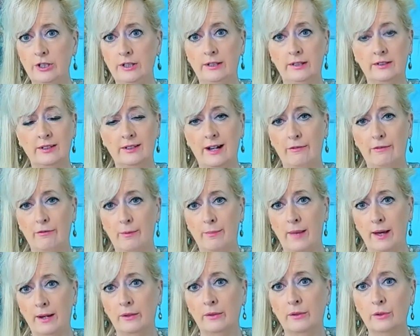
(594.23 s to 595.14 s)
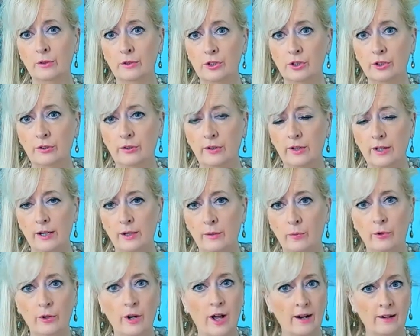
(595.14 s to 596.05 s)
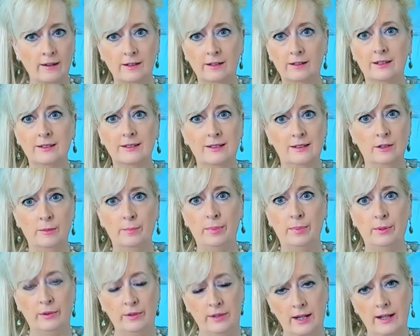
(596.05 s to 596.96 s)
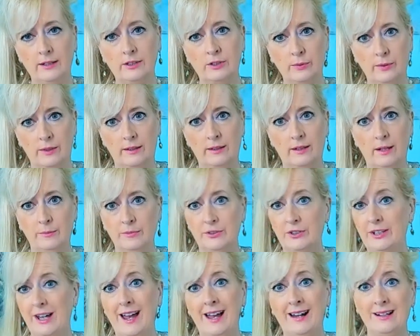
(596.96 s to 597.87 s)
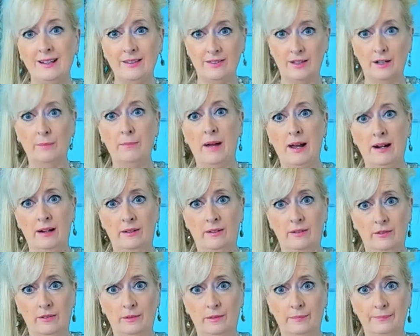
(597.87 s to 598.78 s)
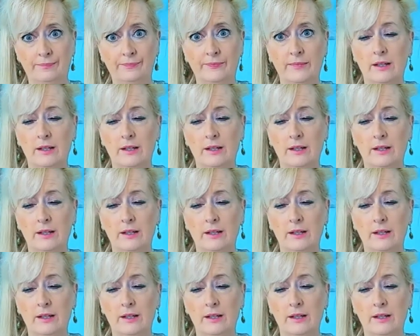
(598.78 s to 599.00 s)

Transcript: He doesn't have a medical degree. We're not going to listen to Bill Gates when it comes to anything medical.